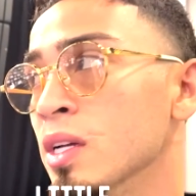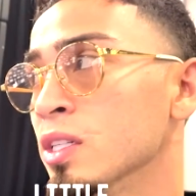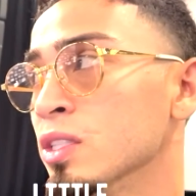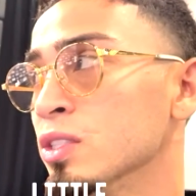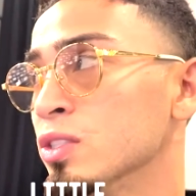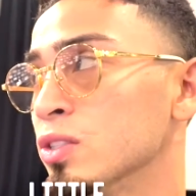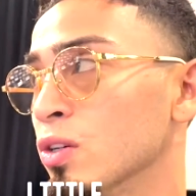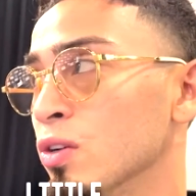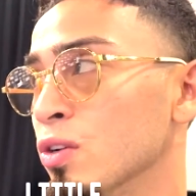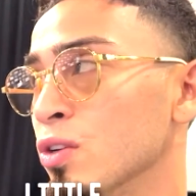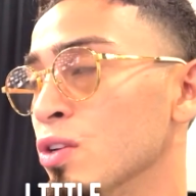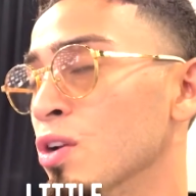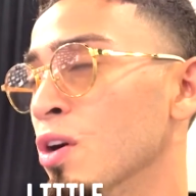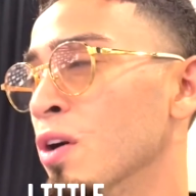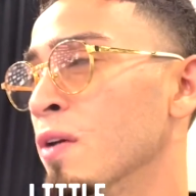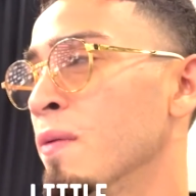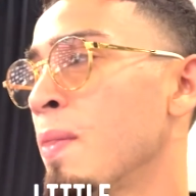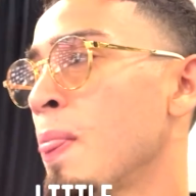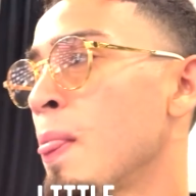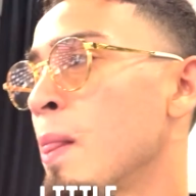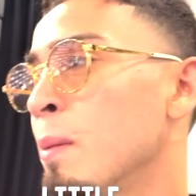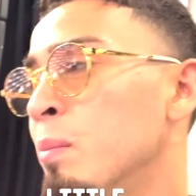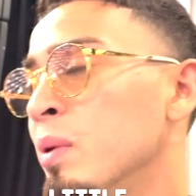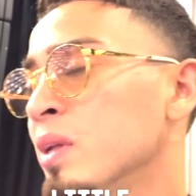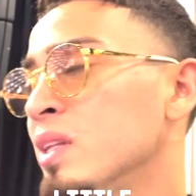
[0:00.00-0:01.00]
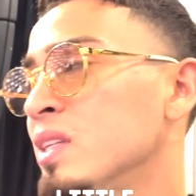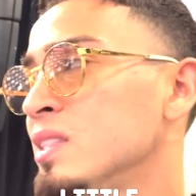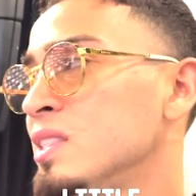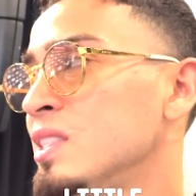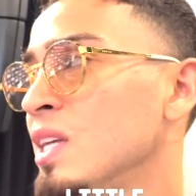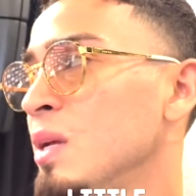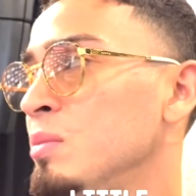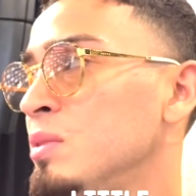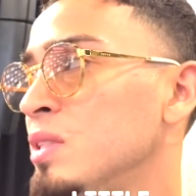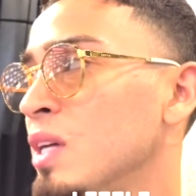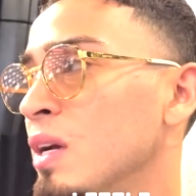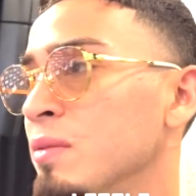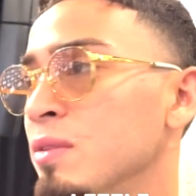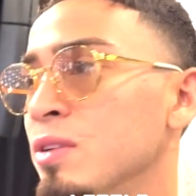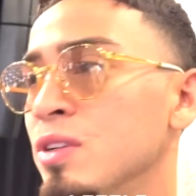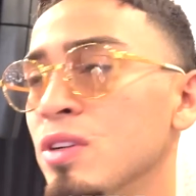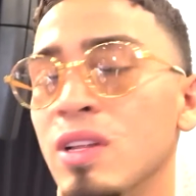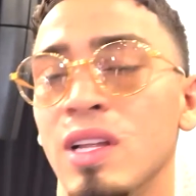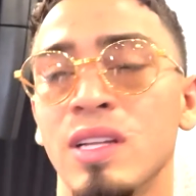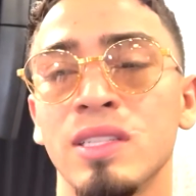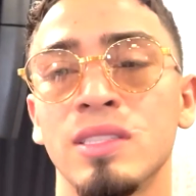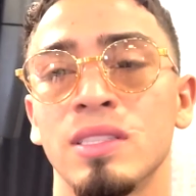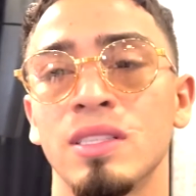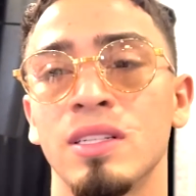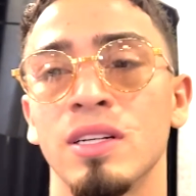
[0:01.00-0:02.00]
So, you know, but at the same time, you know,
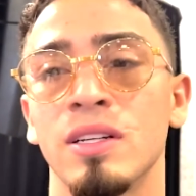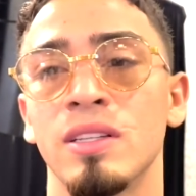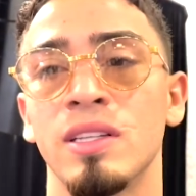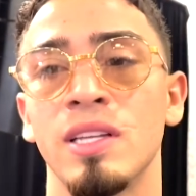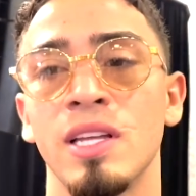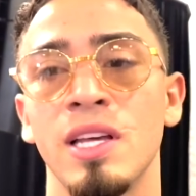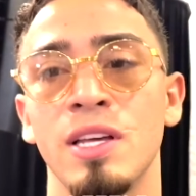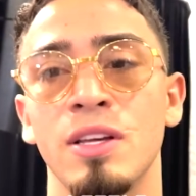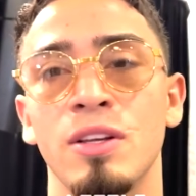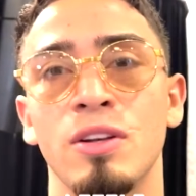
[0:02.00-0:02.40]
that's a good thing.